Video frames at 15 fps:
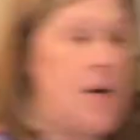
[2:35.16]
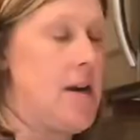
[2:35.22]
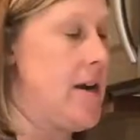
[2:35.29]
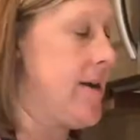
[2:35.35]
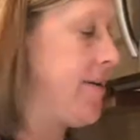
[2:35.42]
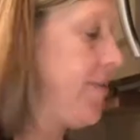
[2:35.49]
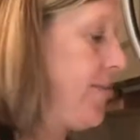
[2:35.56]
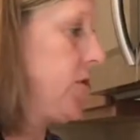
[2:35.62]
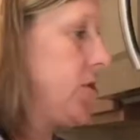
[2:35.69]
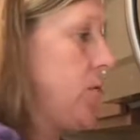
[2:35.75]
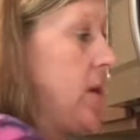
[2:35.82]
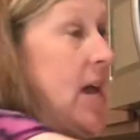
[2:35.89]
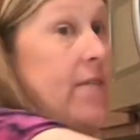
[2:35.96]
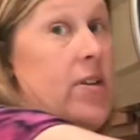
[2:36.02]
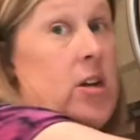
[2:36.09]
right, so
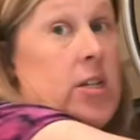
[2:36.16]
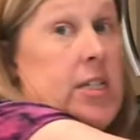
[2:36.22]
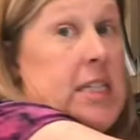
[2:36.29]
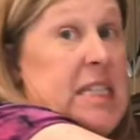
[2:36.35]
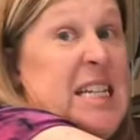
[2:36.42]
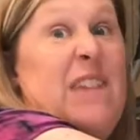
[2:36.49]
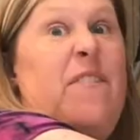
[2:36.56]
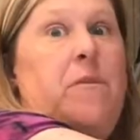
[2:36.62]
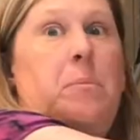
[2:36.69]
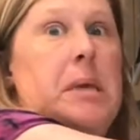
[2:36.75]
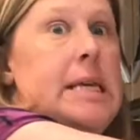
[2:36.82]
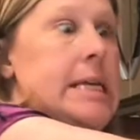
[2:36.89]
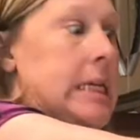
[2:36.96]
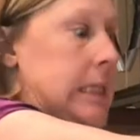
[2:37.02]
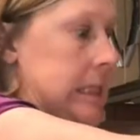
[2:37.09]
we have our stiff
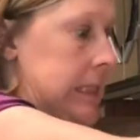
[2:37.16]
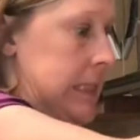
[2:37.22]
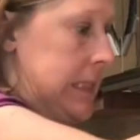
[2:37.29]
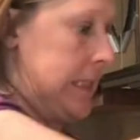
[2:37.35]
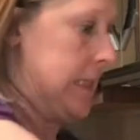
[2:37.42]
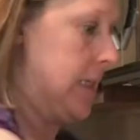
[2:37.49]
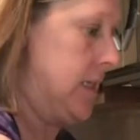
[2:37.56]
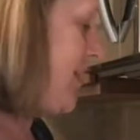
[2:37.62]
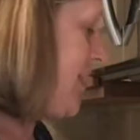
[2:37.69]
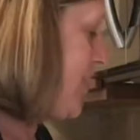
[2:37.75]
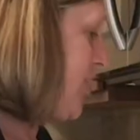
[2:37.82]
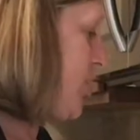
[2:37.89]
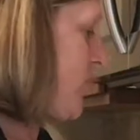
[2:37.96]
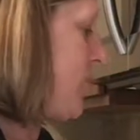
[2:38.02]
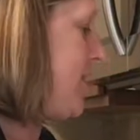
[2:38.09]
peaks. The
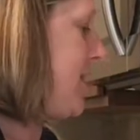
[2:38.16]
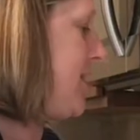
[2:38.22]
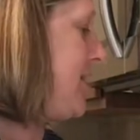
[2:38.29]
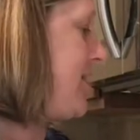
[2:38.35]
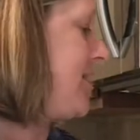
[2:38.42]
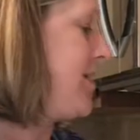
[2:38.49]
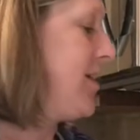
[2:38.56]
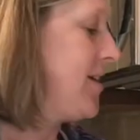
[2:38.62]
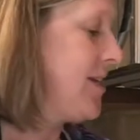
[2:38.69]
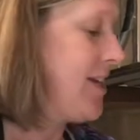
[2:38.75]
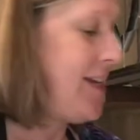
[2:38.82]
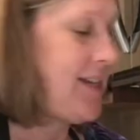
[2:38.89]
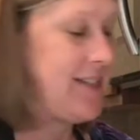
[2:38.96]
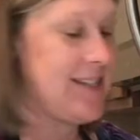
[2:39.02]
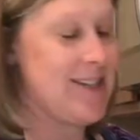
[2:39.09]
issue is
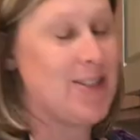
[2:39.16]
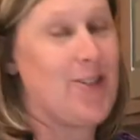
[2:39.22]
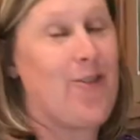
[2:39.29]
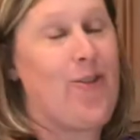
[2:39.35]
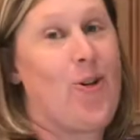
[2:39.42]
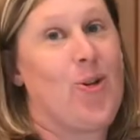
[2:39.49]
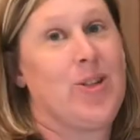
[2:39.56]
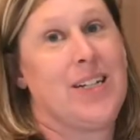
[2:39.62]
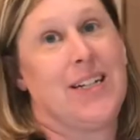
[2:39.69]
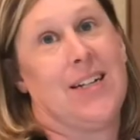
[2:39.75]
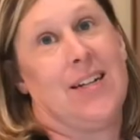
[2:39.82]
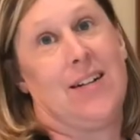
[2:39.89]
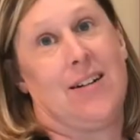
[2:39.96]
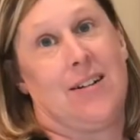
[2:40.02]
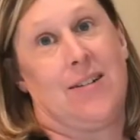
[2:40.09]
it says to fold it
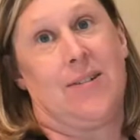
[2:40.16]
in here.